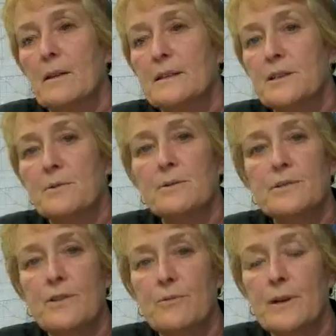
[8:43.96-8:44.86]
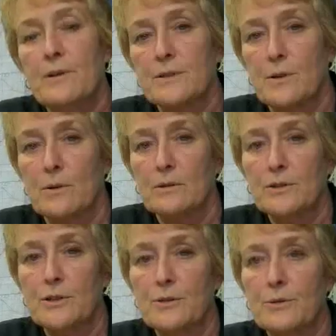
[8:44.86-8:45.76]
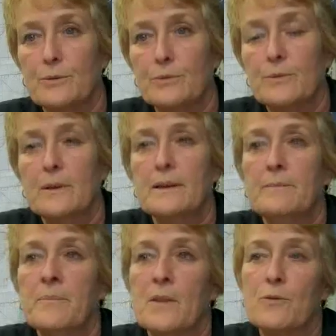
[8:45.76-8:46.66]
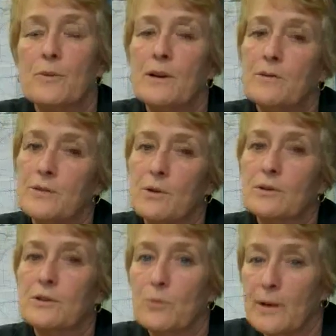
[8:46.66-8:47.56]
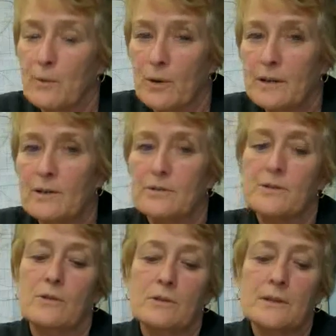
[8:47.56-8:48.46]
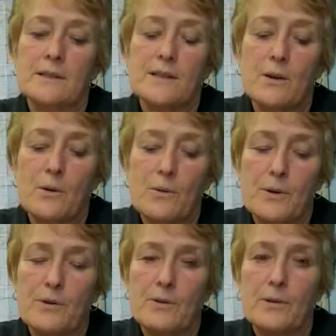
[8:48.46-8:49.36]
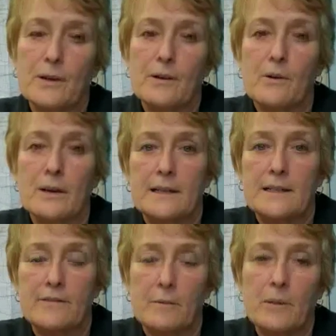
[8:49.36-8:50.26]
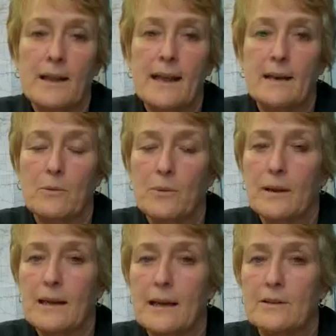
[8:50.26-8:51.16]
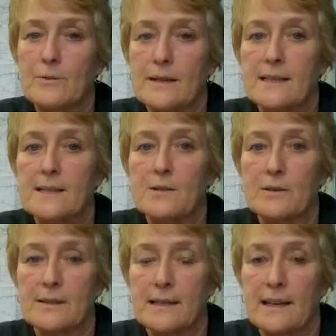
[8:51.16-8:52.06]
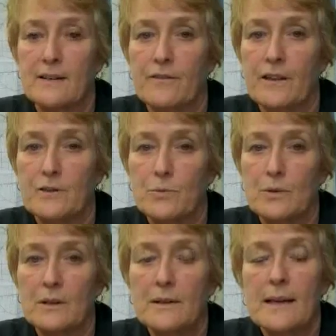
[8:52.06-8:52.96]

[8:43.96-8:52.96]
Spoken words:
0 to 3 years old to 3 years old to 21 years old, and so you're going to go on a different plan. It really addresses her as an individual.